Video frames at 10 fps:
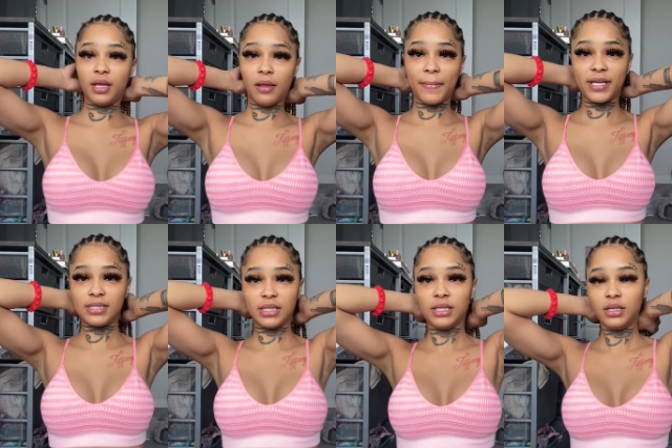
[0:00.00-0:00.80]
a little
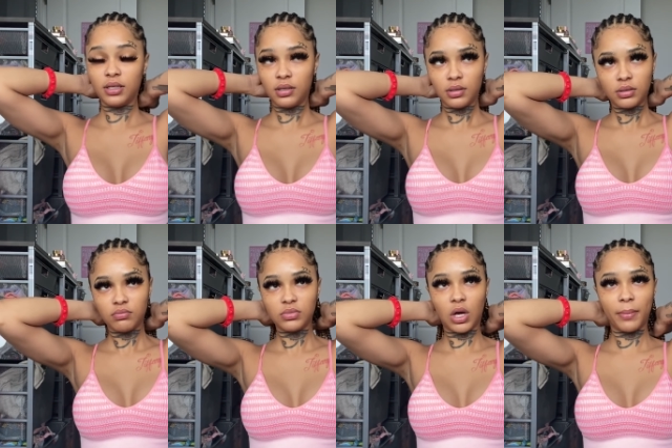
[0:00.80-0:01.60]
messy.
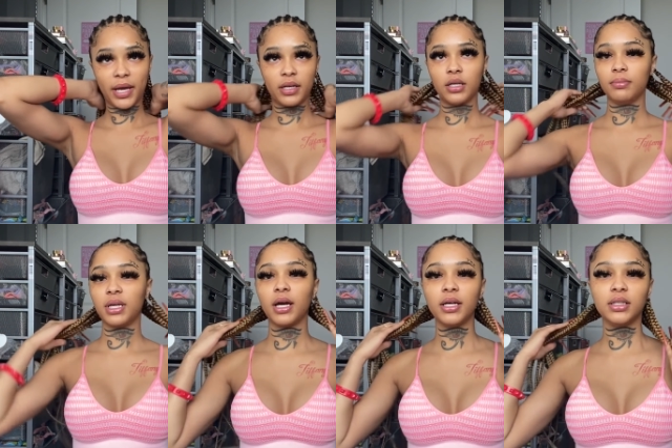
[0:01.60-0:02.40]
Don't mind it,
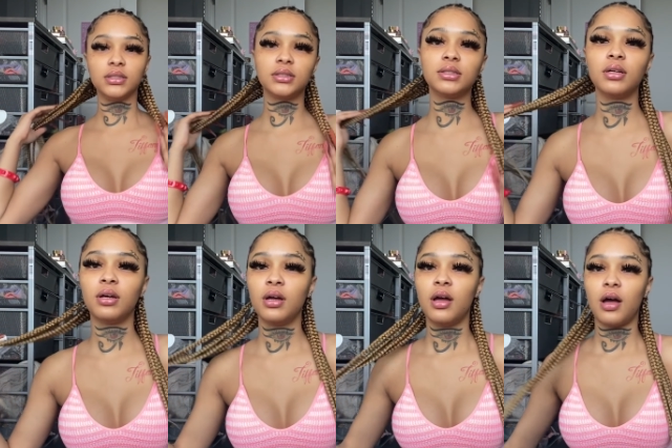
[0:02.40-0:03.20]
because
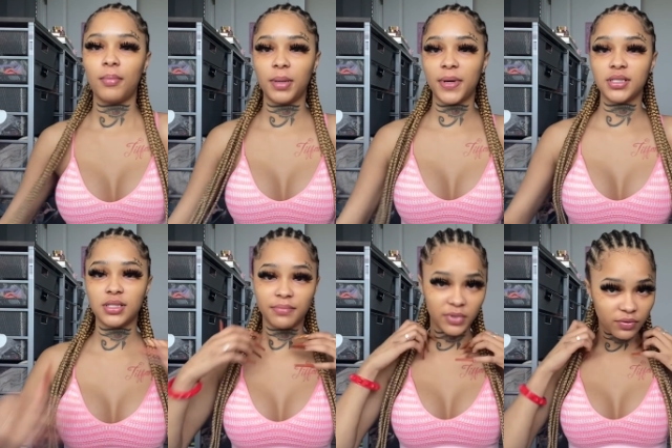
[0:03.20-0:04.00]
I'm in the process
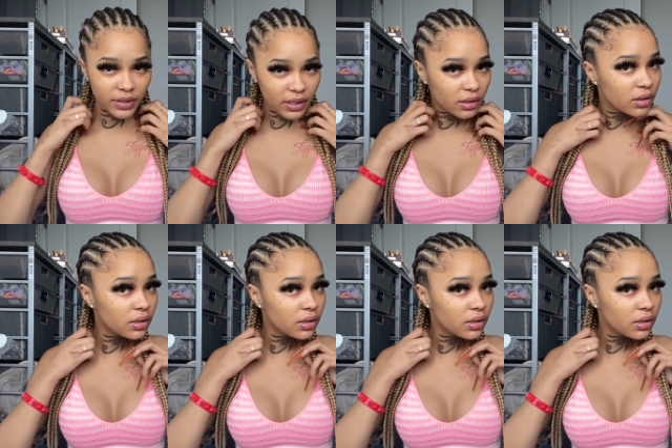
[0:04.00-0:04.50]
of moving.